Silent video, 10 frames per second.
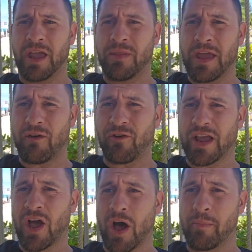in the FA
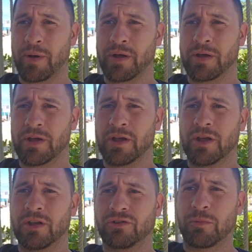Cup.
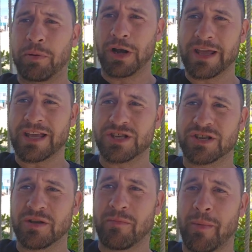So
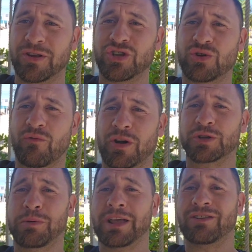please, my message to everyone
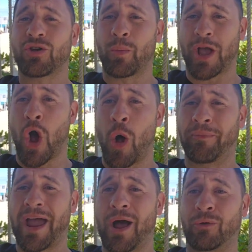is please, can we calm
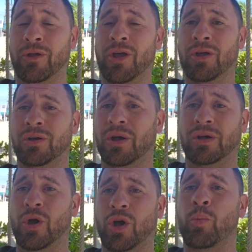down?
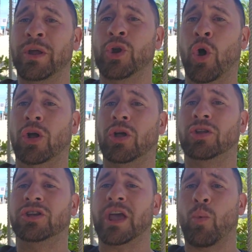Can we not
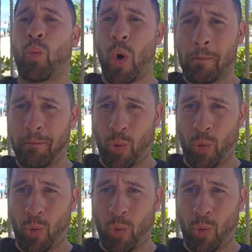get 1